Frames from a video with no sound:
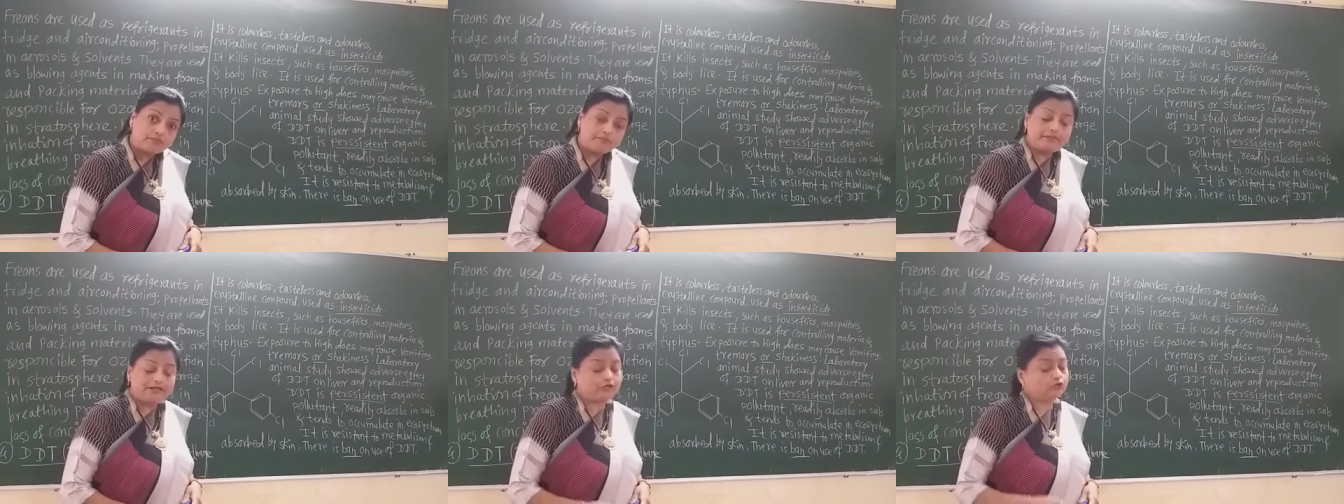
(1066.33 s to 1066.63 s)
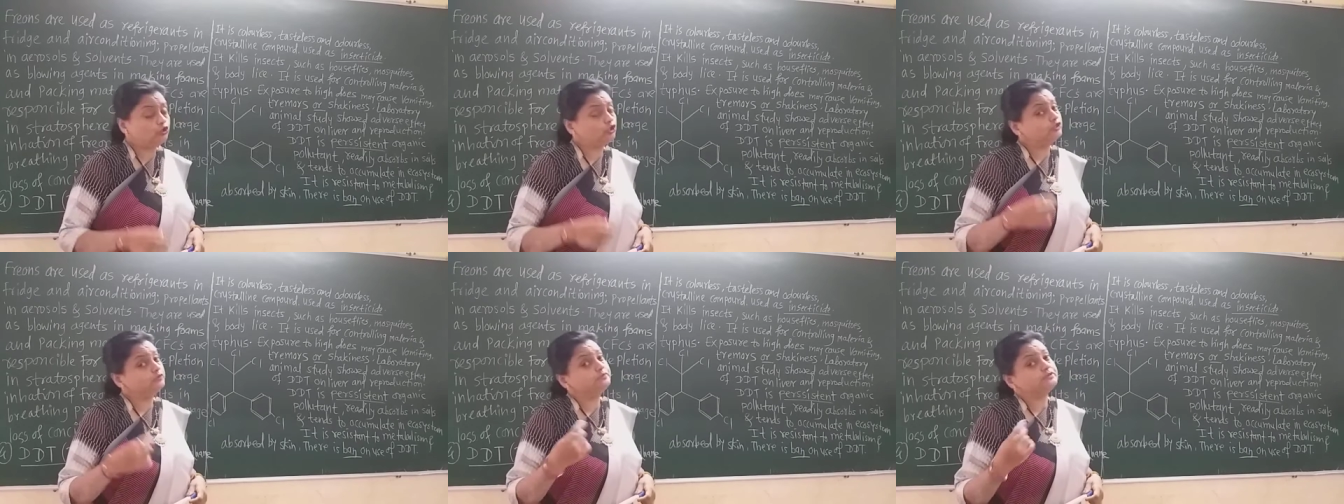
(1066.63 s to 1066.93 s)

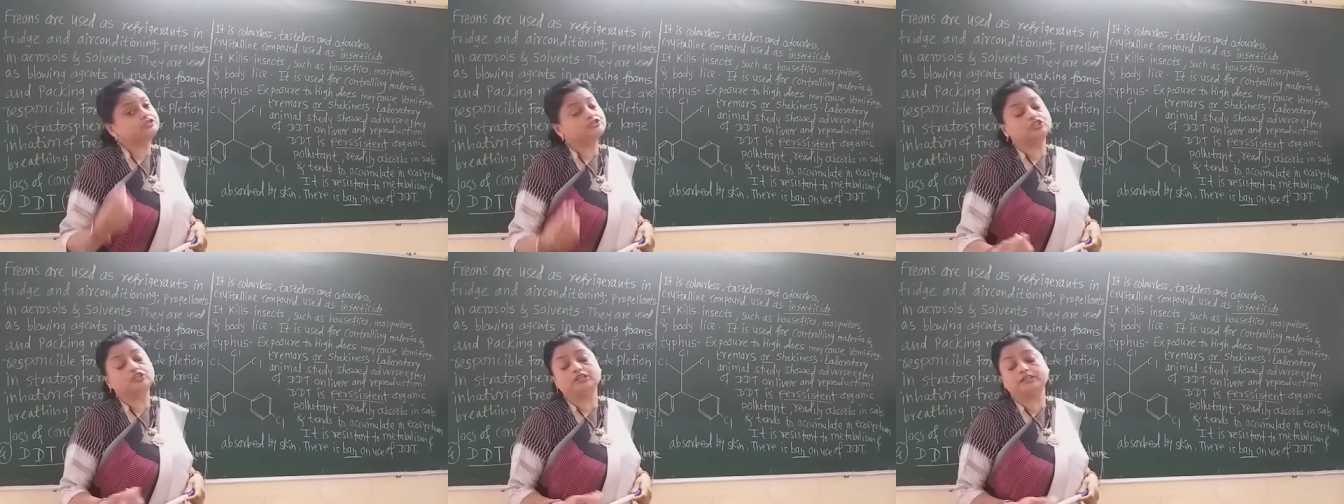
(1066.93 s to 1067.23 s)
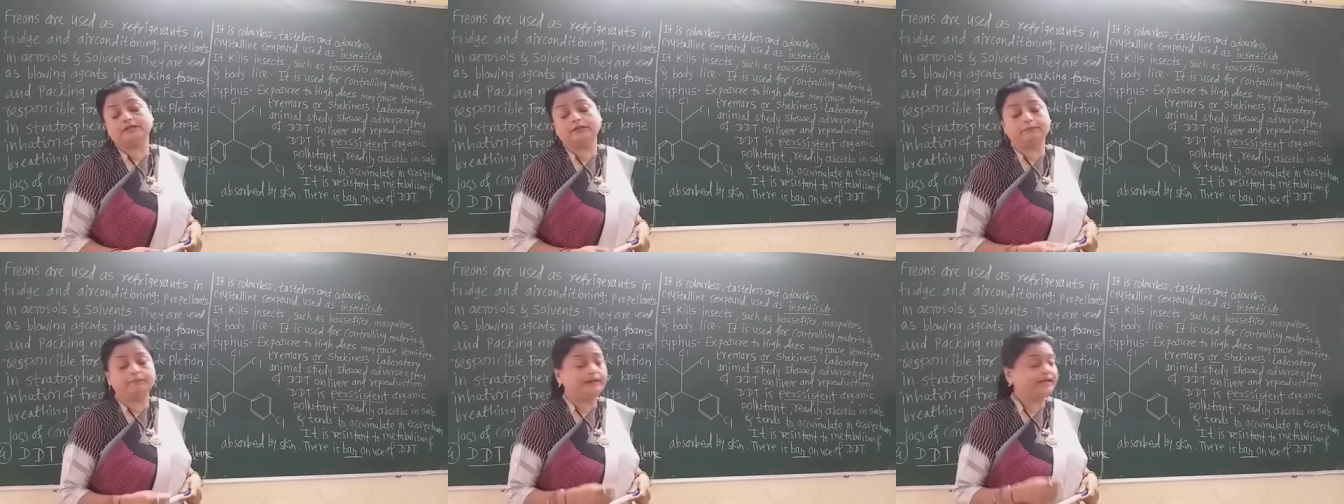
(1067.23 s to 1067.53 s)

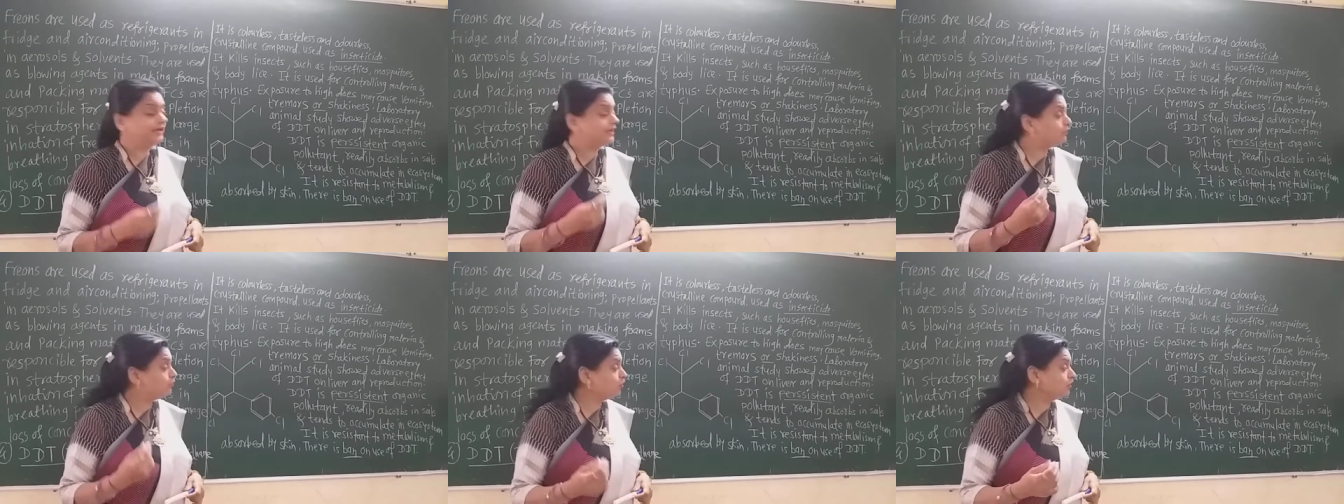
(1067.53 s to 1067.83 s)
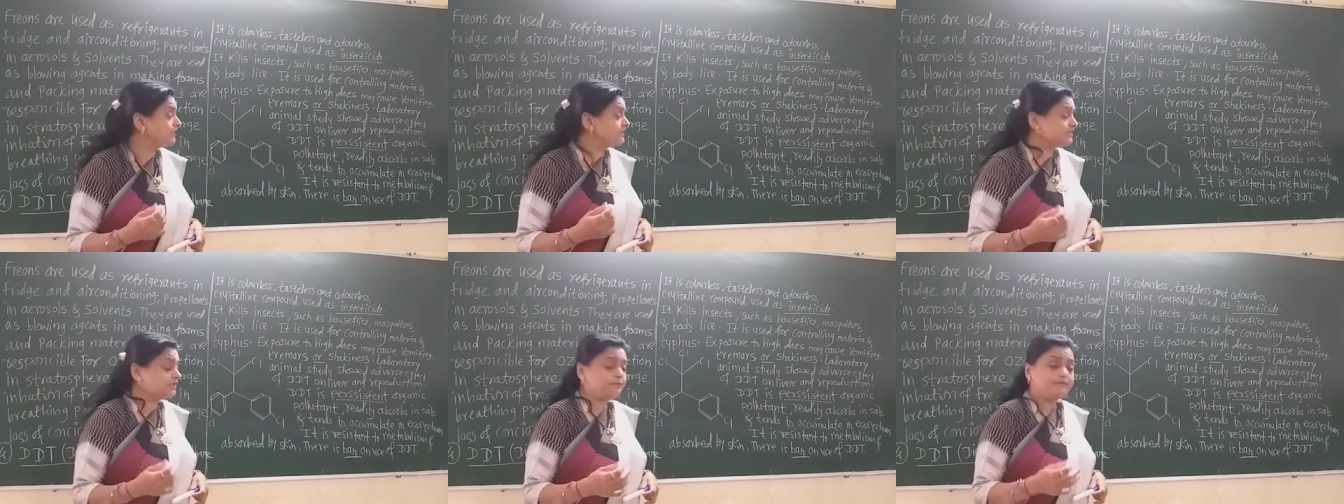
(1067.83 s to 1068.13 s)

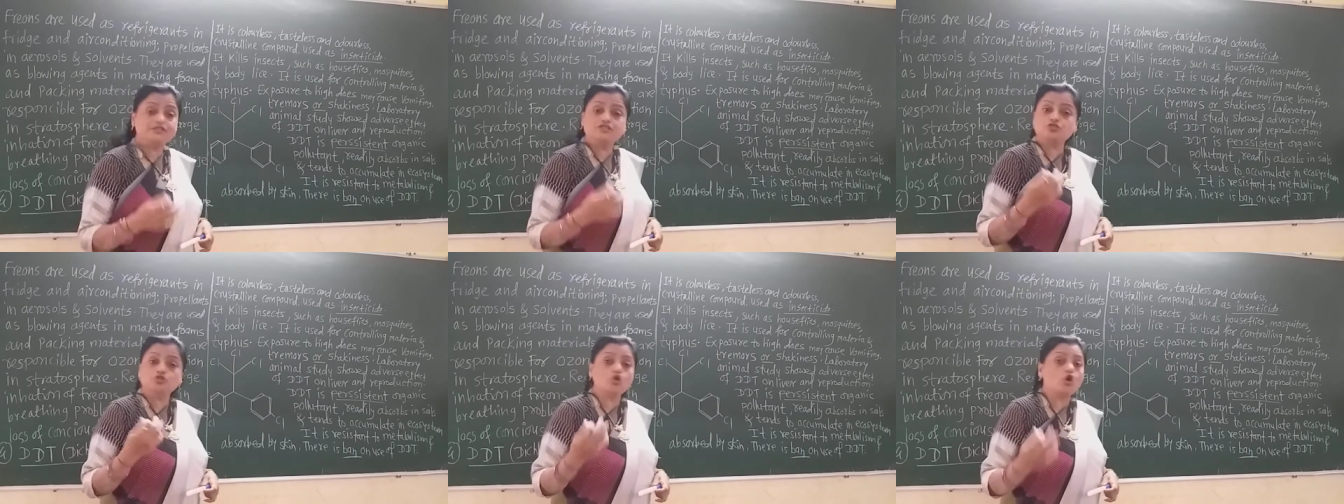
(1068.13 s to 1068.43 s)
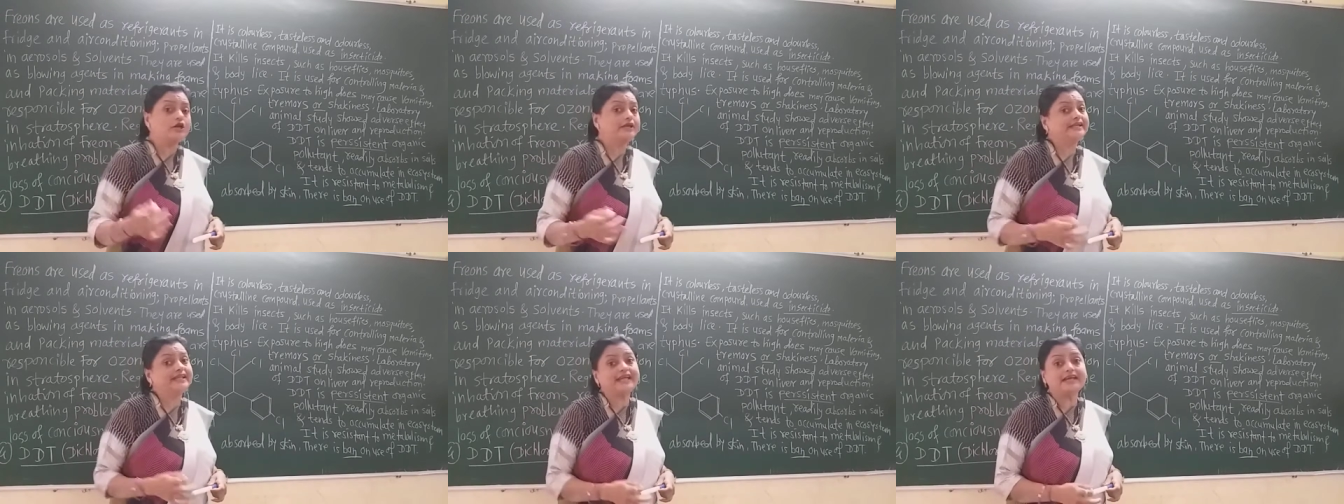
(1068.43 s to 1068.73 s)
Metabolism is
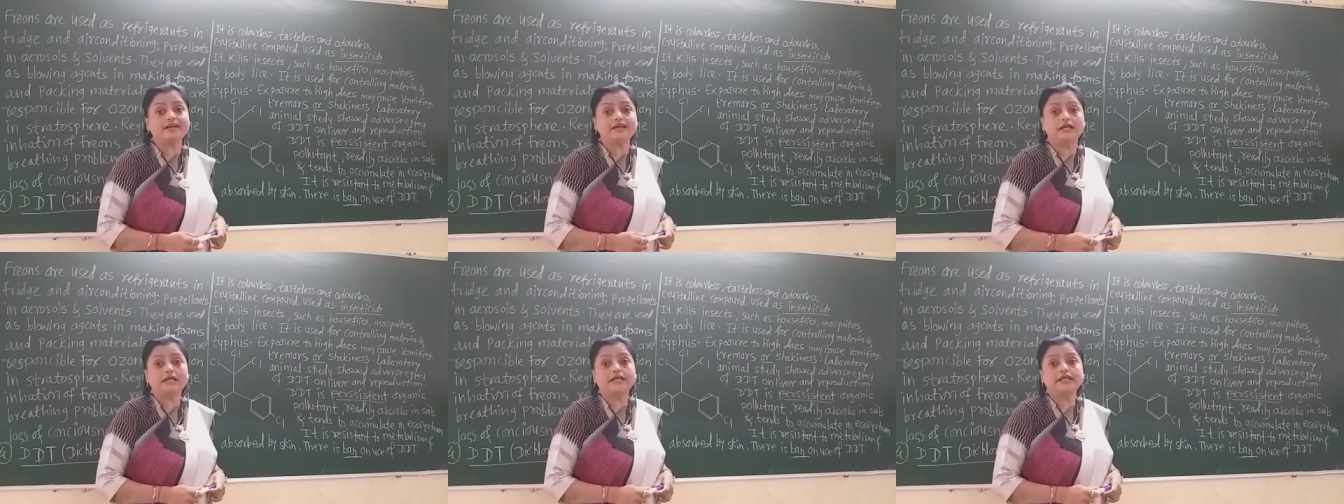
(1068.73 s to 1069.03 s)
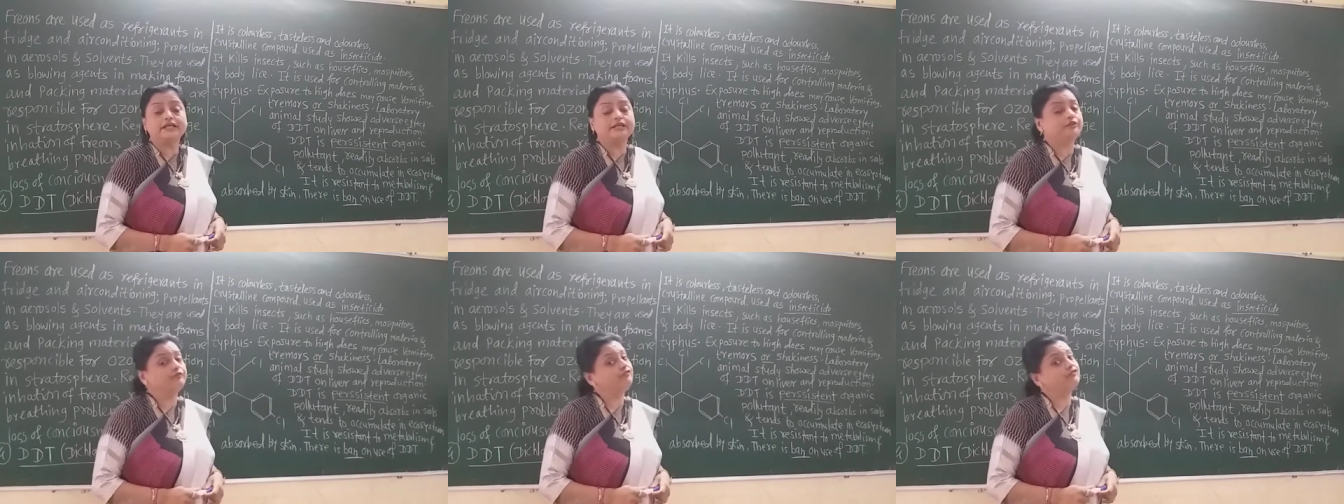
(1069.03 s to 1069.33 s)
not there
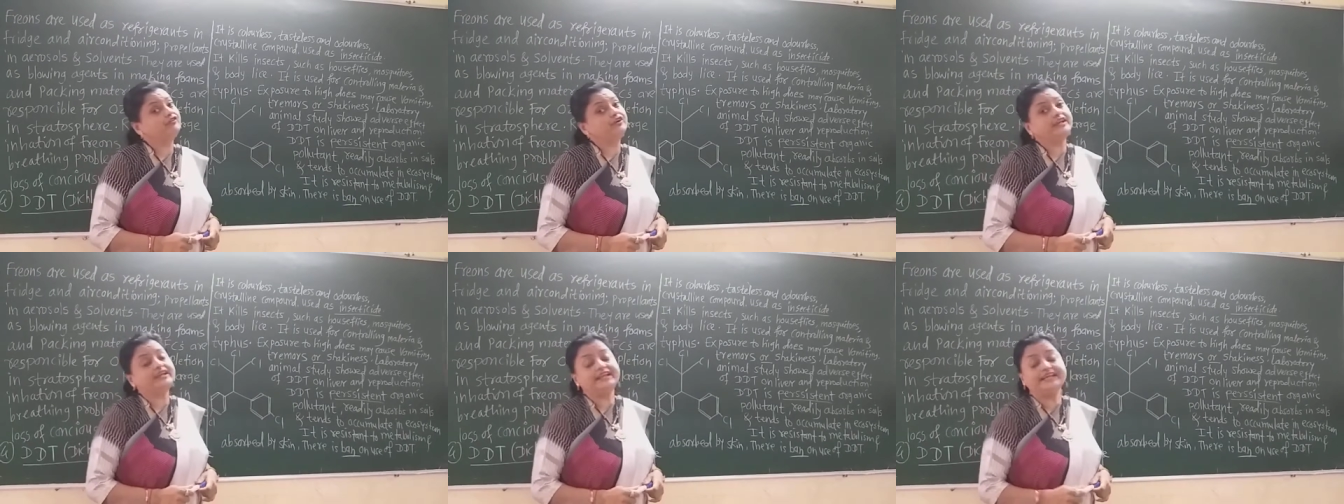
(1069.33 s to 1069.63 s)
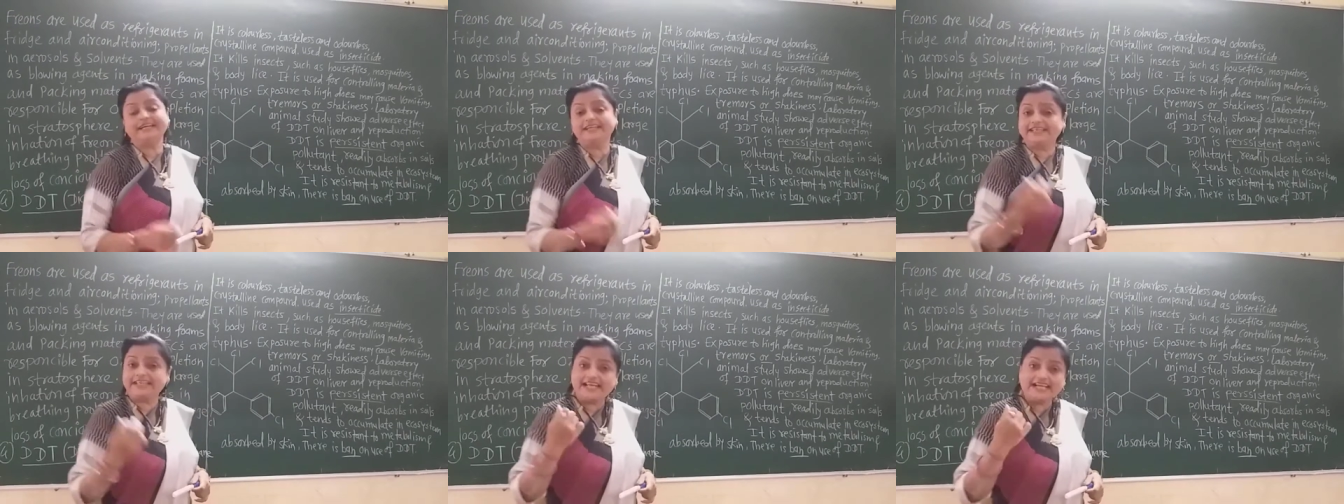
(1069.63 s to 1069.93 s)
if we
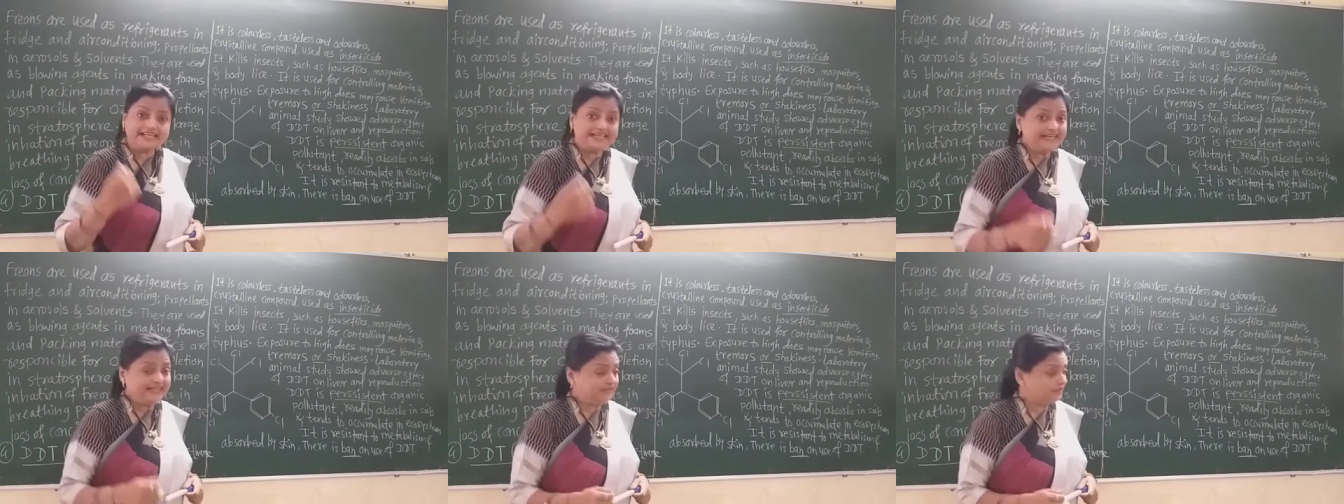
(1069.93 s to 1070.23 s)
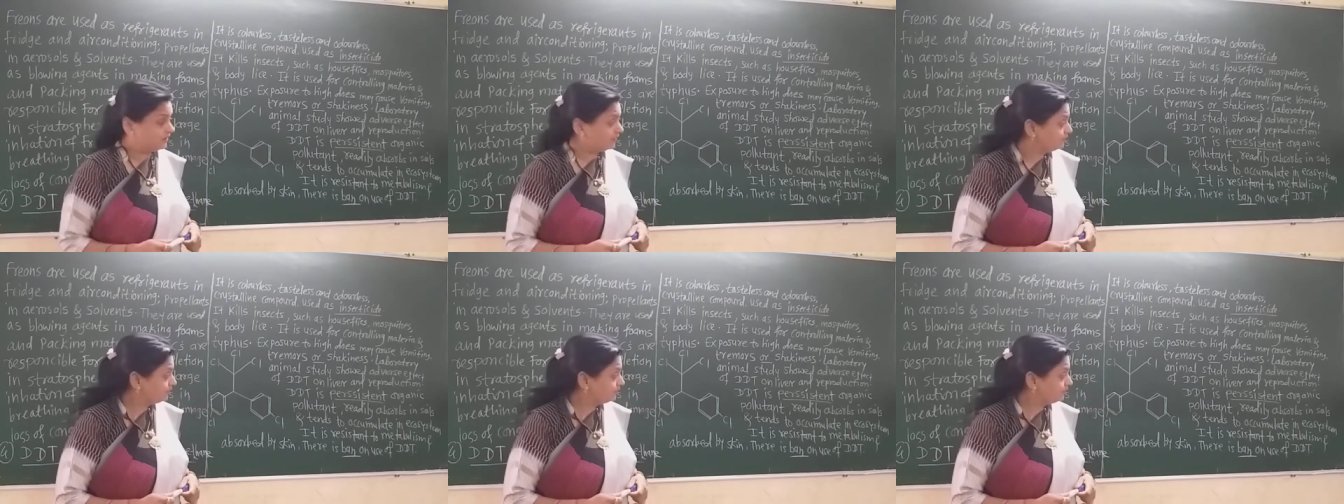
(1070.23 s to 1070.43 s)
intake it,